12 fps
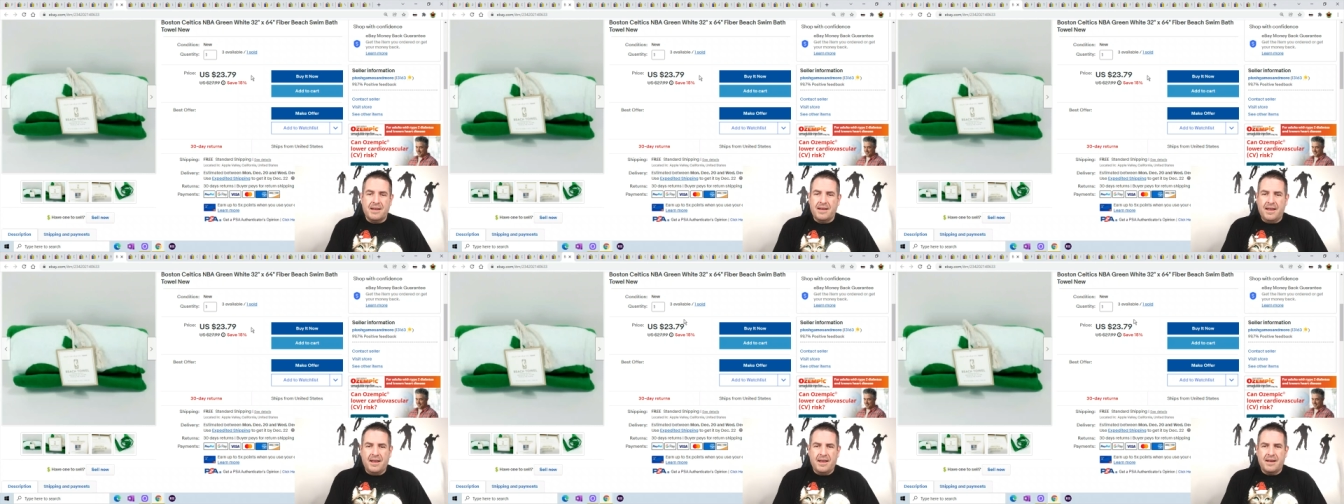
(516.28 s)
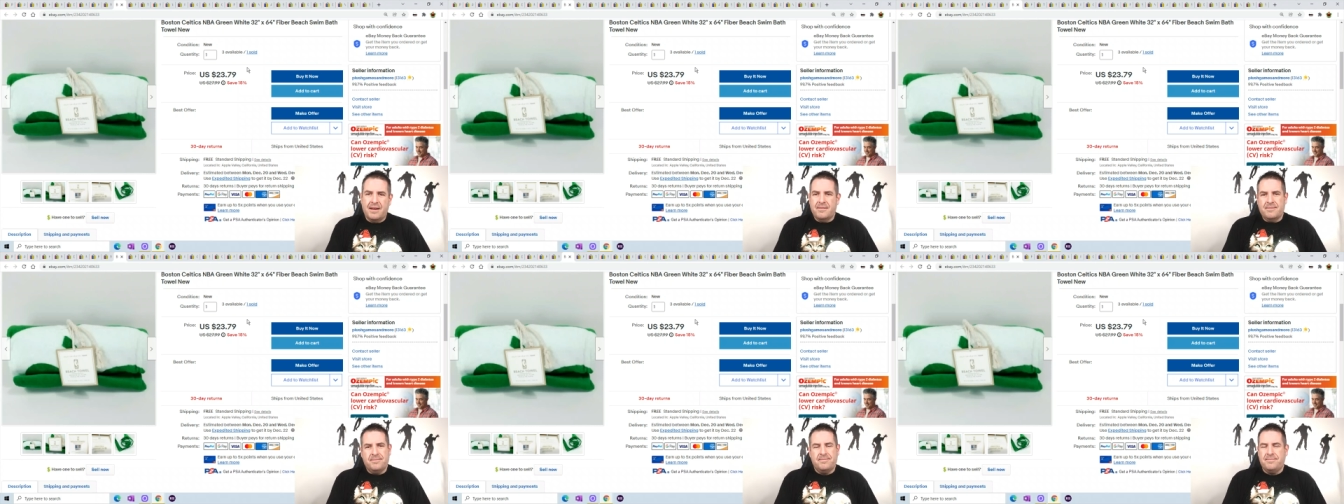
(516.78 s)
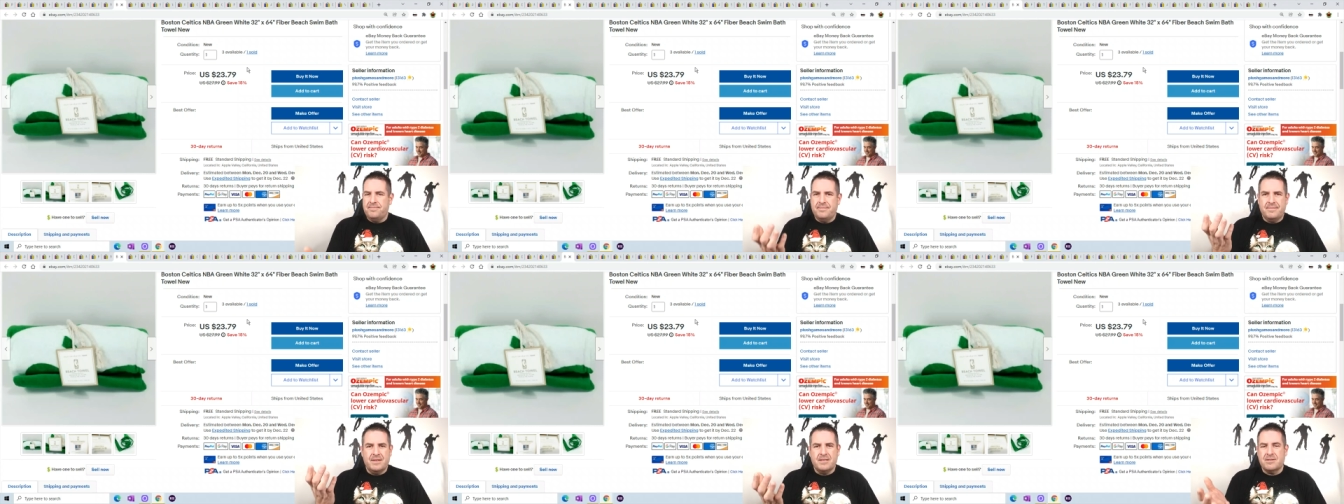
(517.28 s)
and uh,
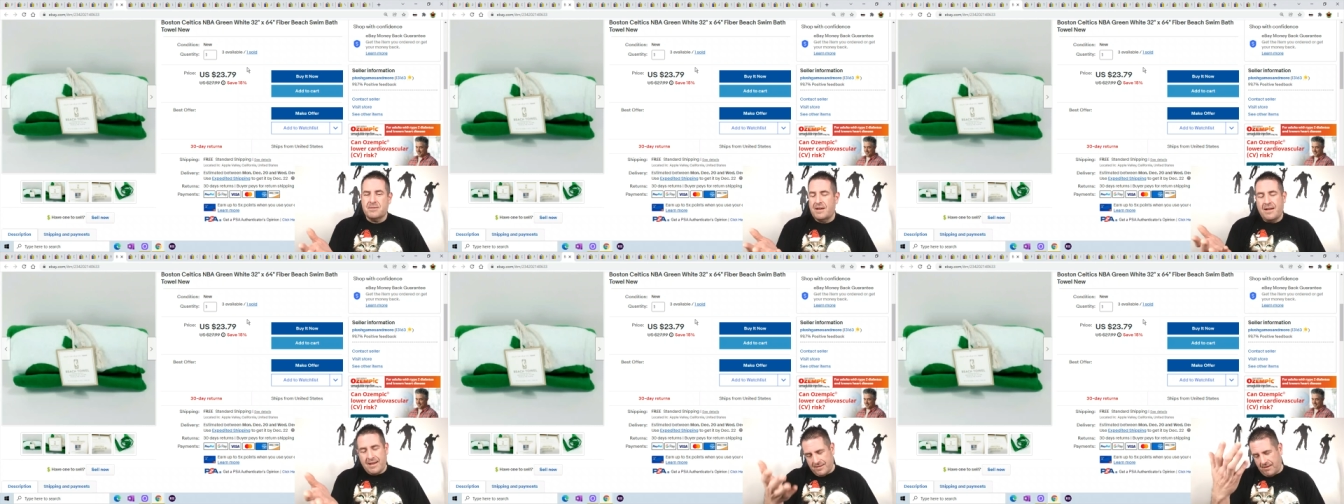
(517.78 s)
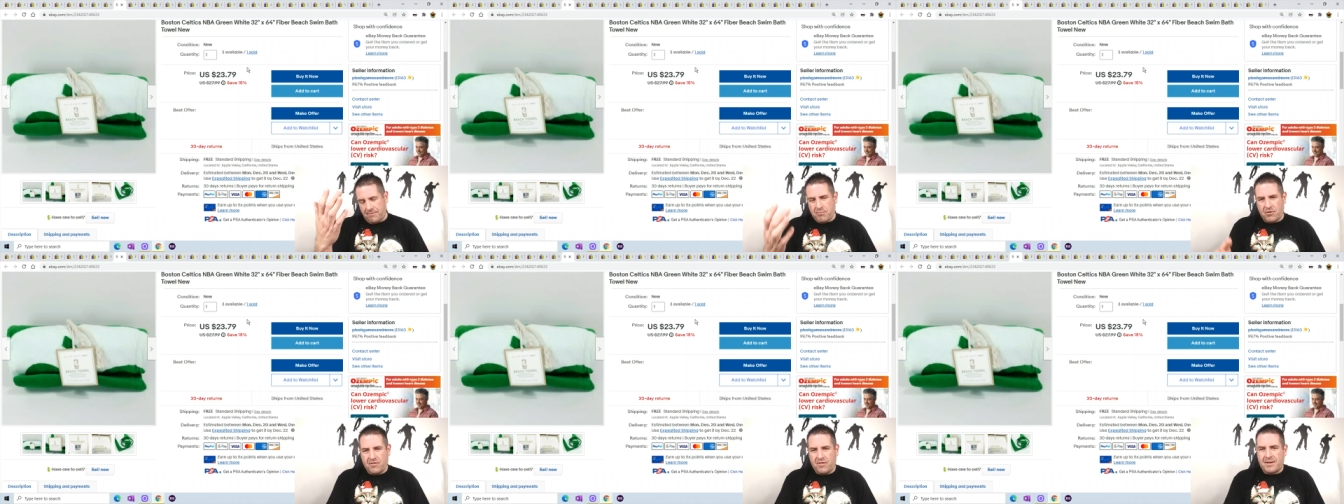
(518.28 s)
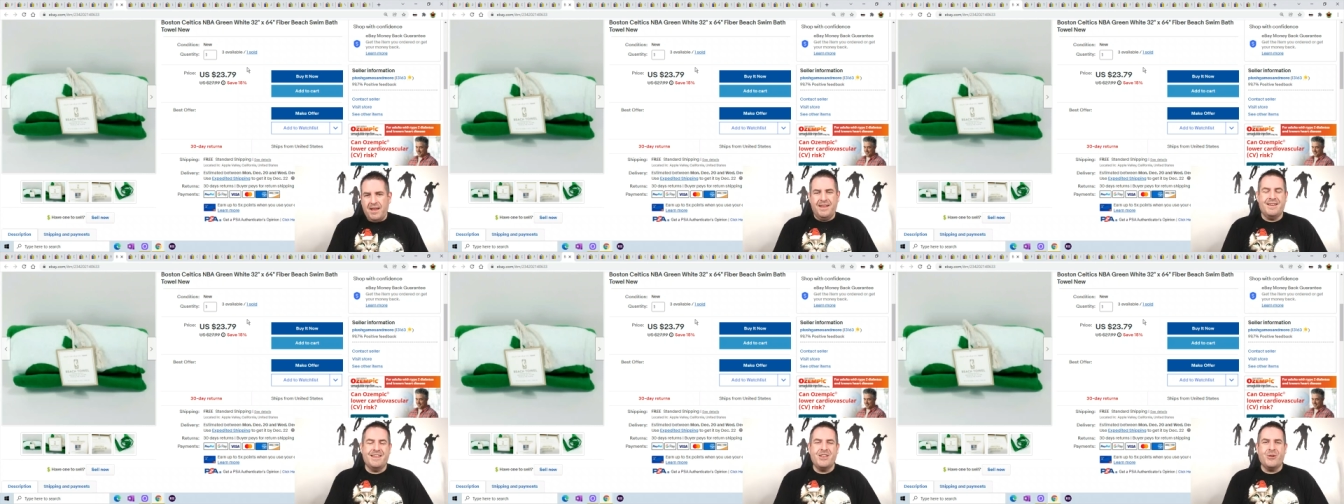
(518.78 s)
as I've proven,
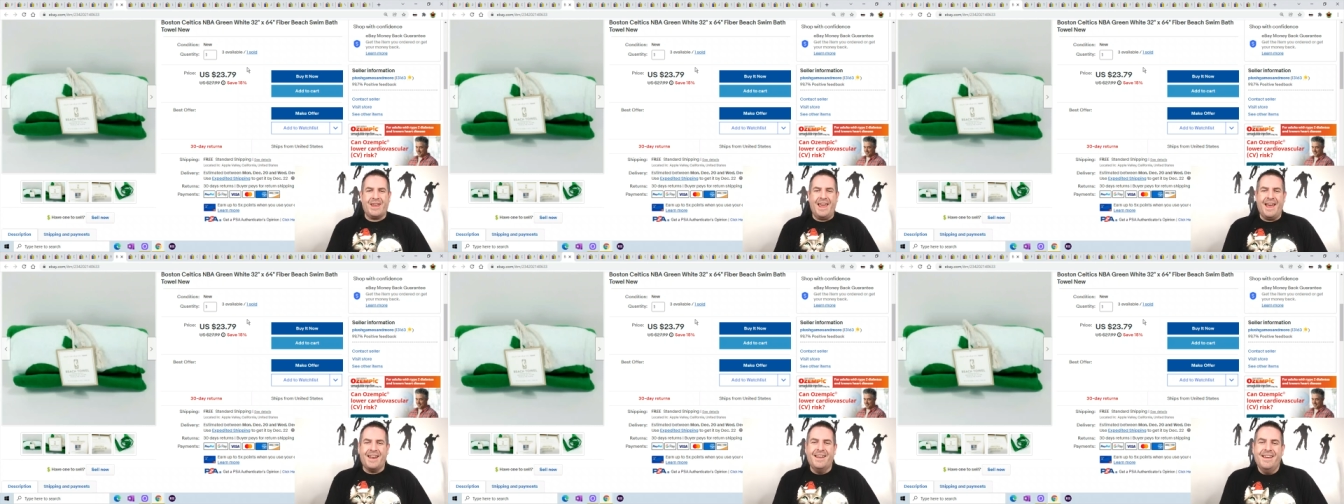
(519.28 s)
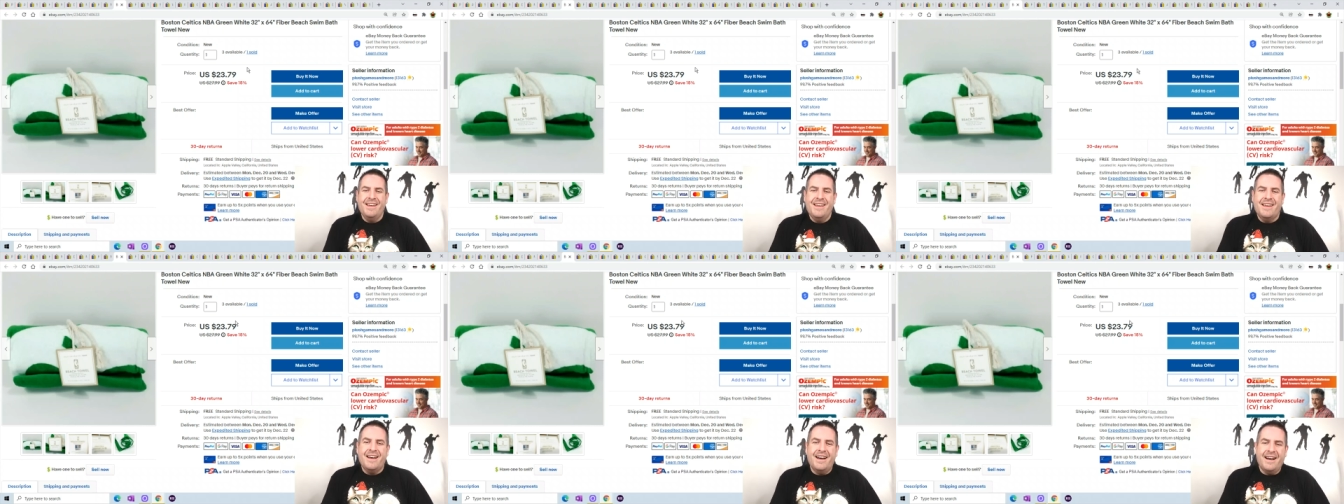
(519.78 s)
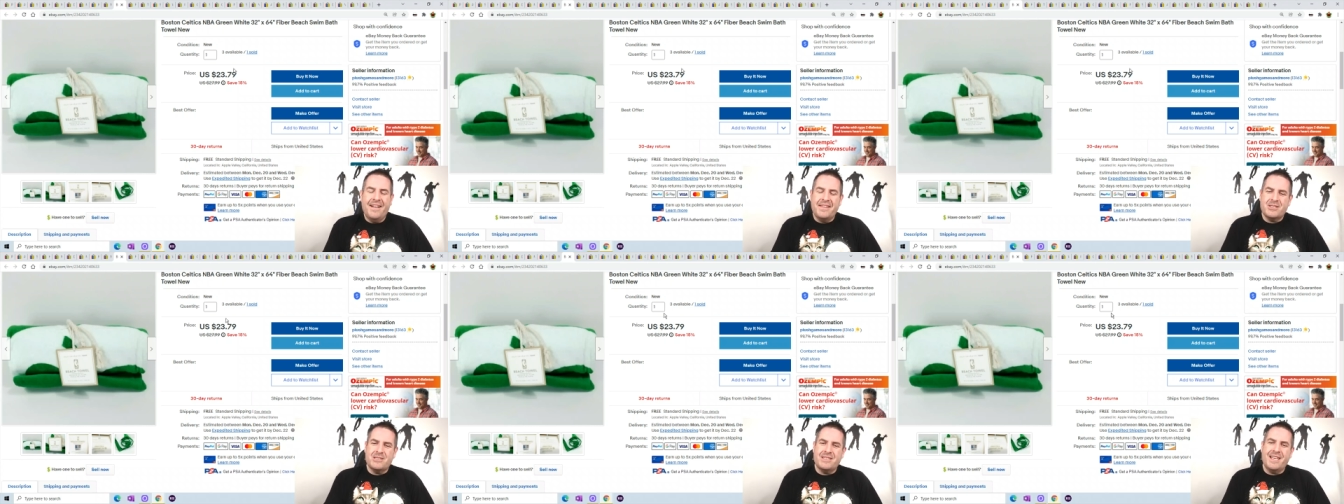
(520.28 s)
you can. Uh,
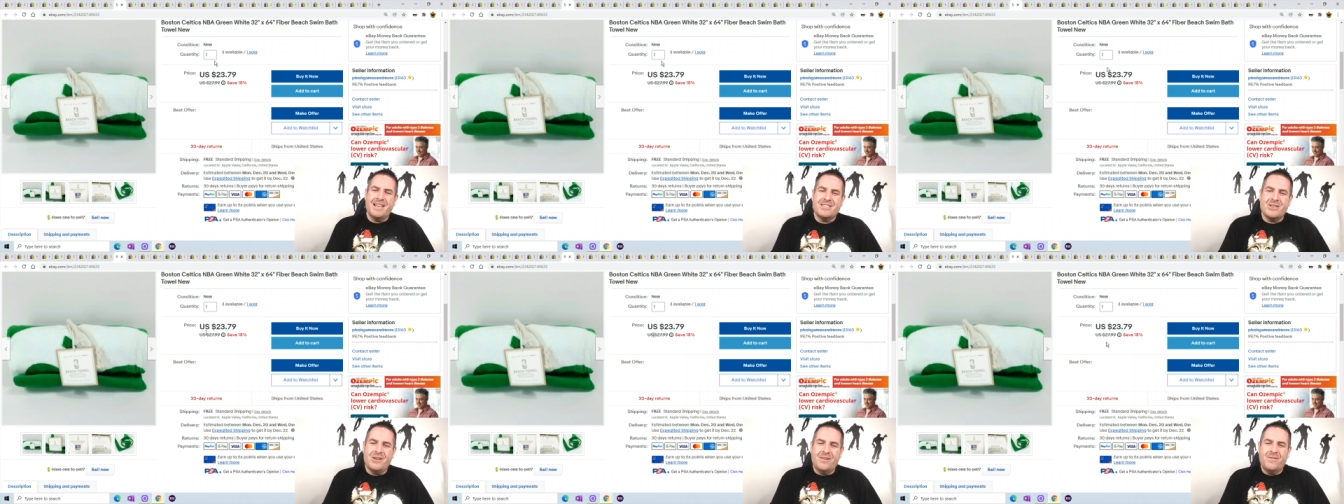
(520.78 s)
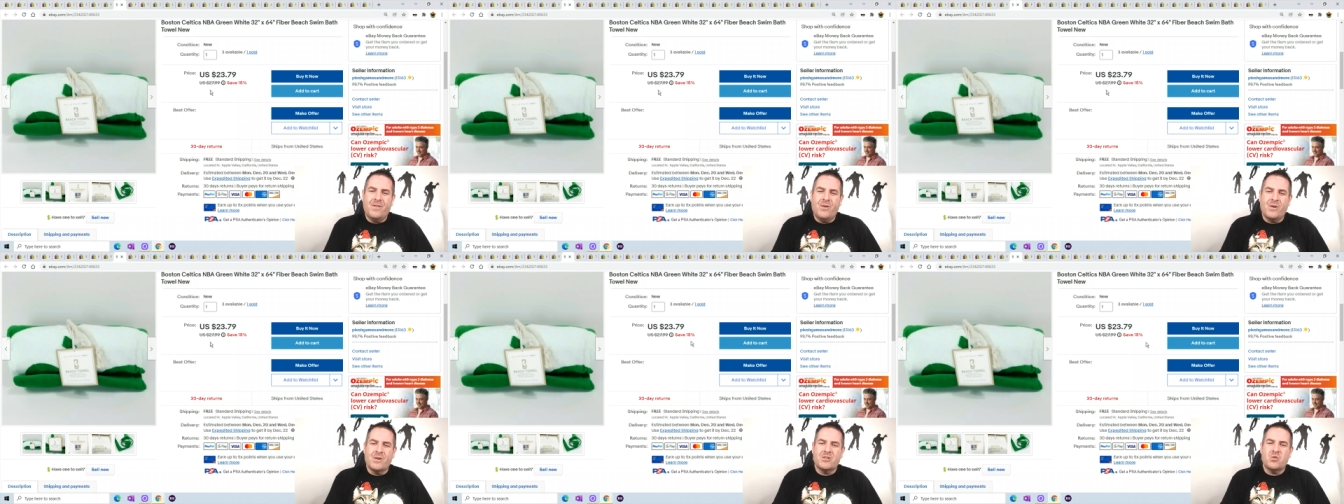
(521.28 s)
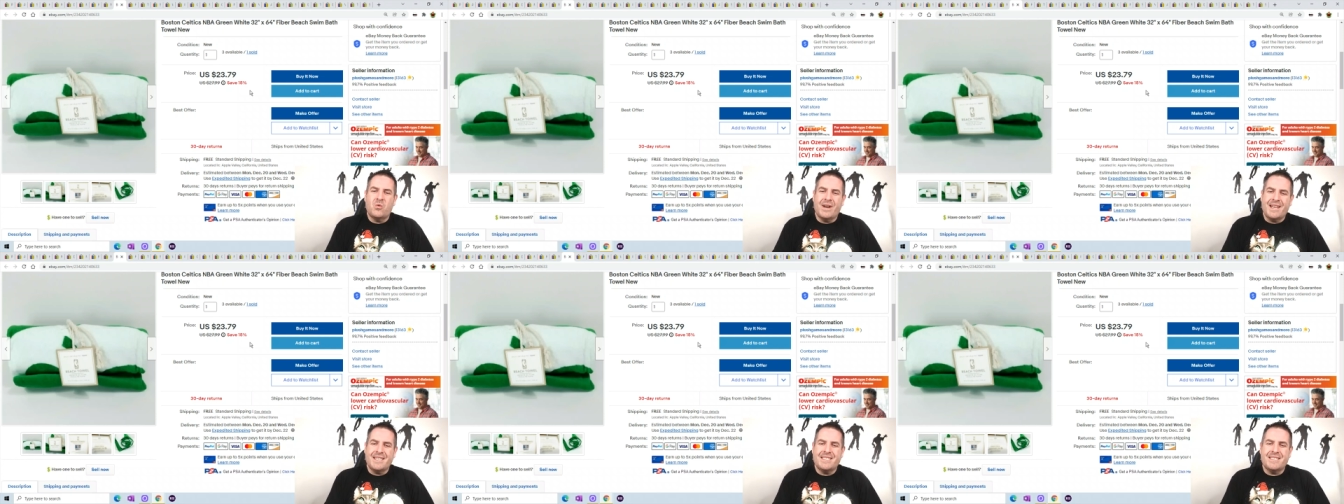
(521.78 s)
this these sold for
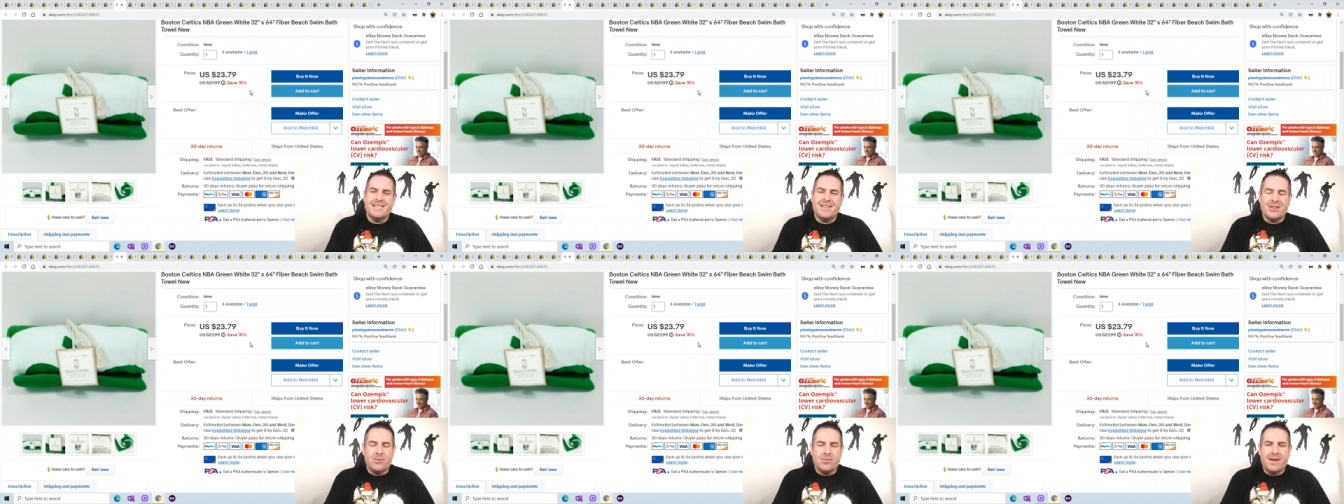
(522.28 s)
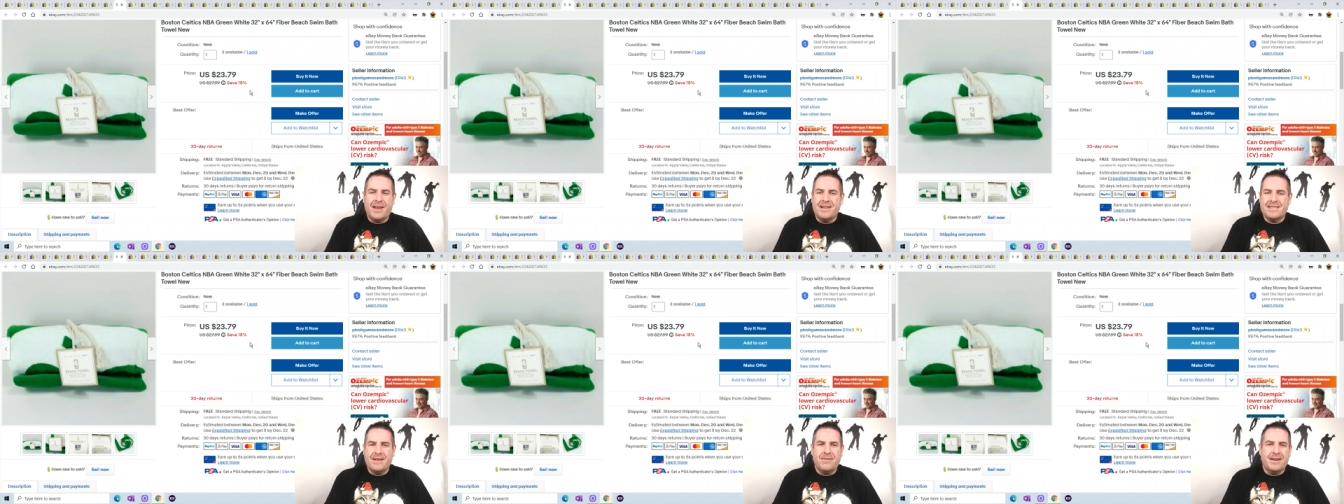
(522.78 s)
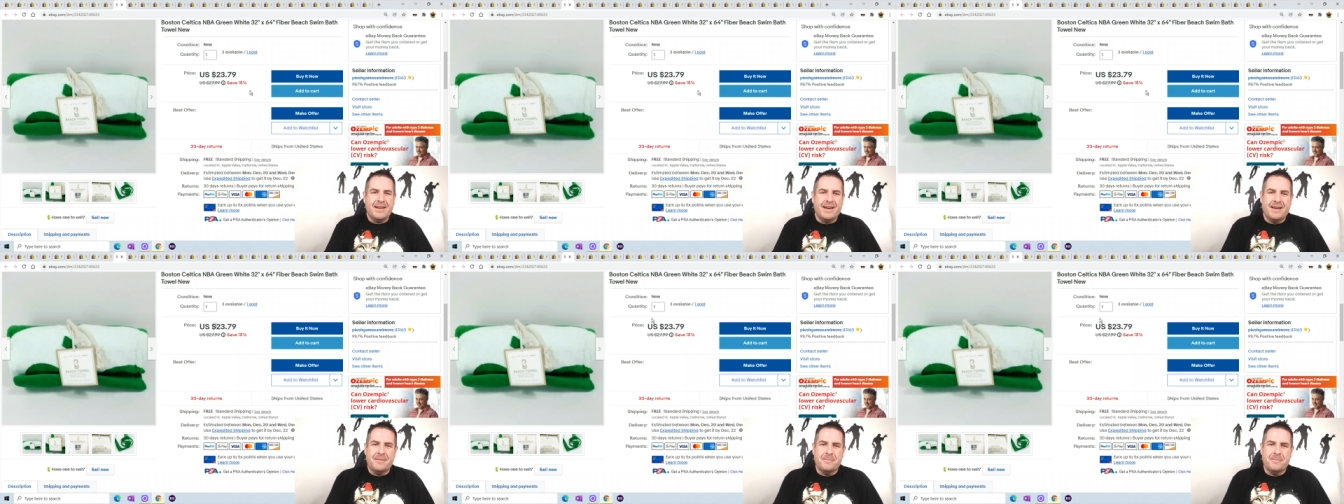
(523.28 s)
twenty-three seventy-nine.